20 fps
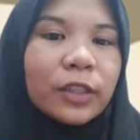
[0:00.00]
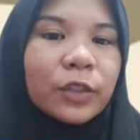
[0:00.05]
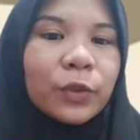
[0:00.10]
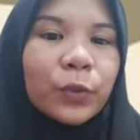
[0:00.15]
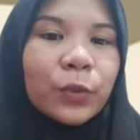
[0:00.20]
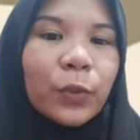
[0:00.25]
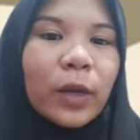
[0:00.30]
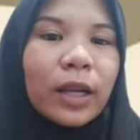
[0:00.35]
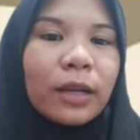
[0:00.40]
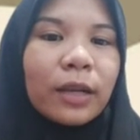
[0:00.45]

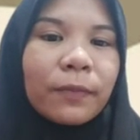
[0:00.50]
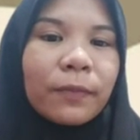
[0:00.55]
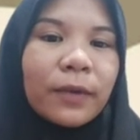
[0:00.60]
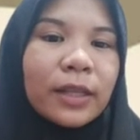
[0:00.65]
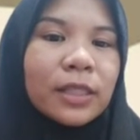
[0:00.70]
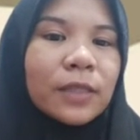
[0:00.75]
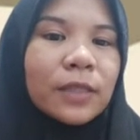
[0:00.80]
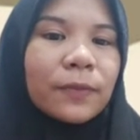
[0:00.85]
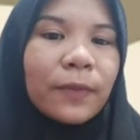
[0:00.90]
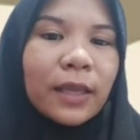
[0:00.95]
Factual
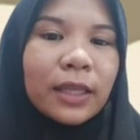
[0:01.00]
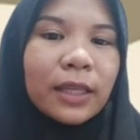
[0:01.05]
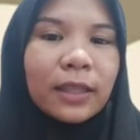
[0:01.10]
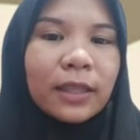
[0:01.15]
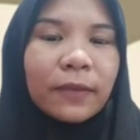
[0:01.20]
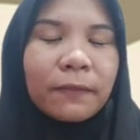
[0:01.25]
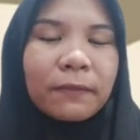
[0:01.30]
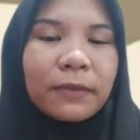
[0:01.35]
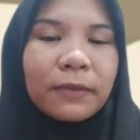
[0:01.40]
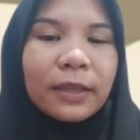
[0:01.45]

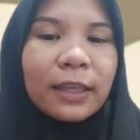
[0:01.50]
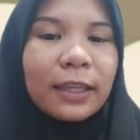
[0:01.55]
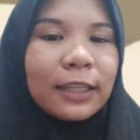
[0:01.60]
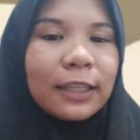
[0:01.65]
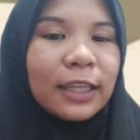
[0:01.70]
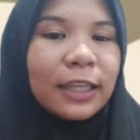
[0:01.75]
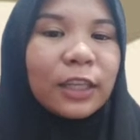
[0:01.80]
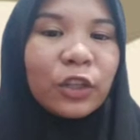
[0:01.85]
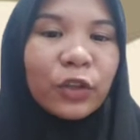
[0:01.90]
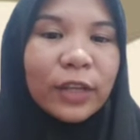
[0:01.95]
perspective. In
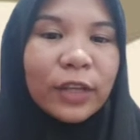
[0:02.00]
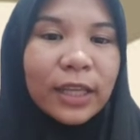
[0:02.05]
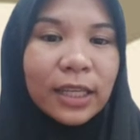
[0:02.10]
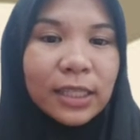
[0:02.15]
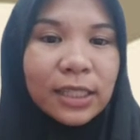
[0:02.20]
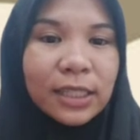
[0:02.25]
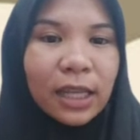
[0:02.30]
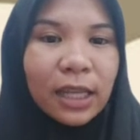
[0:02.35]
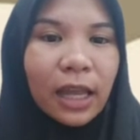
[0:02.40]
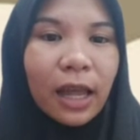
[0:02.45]

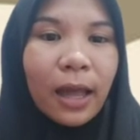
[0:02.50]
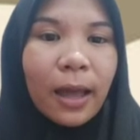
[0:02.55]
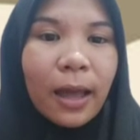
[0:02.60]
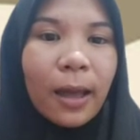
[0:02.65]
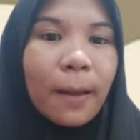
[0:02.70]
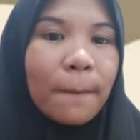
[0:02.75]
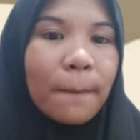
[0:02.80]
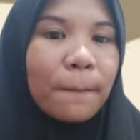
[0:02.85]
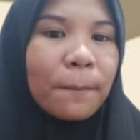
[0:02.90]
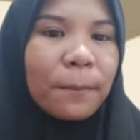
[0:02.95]
Indonesia,
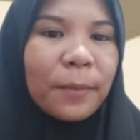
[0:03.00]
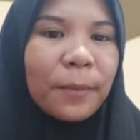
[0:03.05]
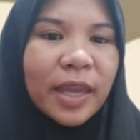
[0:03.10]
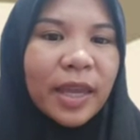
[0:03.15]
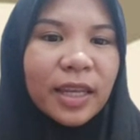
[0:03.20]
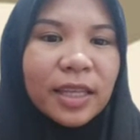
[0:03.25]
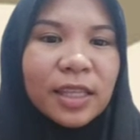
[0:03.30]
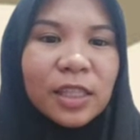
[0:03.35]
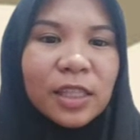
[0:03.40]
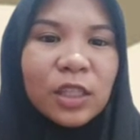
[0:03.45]

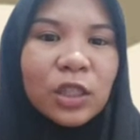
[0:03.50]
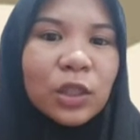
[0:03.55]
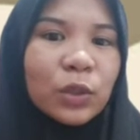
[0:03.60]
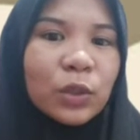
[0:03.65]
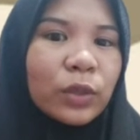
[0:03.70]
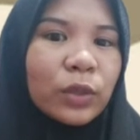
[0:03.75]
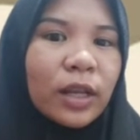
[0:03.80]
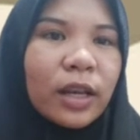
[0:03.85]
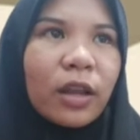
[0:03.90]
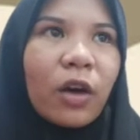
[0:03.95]
many
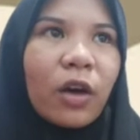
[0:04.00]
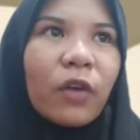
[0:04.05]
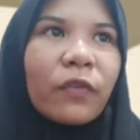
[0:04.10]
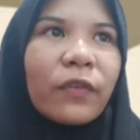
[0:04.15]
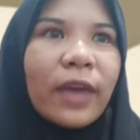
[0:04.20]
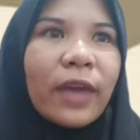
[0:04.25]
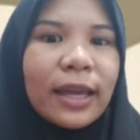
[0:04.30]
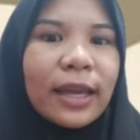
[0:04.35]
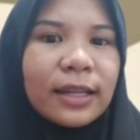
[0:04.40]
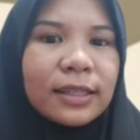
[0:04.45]
students of
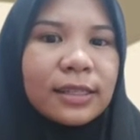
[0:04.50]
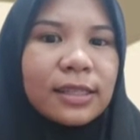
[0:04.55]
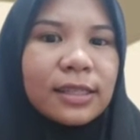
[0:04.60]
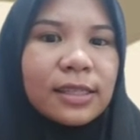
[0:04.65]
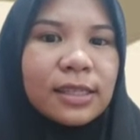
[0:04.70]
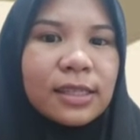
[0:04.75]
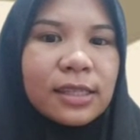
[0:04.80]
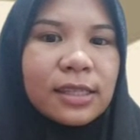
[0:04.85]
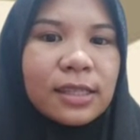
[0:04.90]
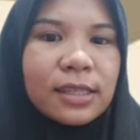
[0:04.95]
English
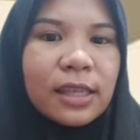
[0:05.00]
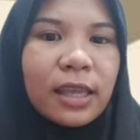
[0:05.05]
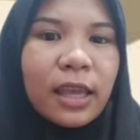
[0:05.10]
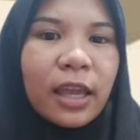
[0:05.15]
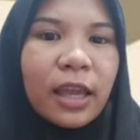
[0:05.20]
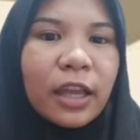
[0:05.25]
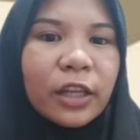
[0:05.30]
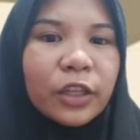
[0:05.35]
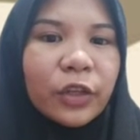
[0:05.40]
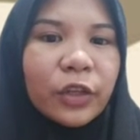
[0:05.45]

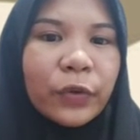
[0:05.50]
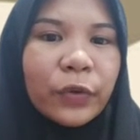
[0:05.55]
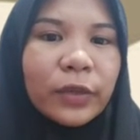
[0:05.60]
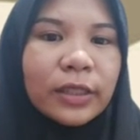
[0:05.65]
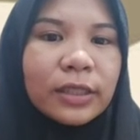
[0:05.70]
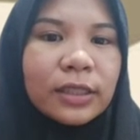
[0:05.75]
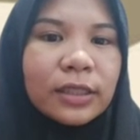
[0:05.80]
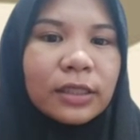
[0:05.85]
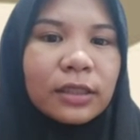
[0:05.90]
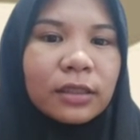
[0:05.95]

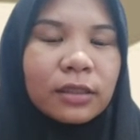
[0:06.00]
encounter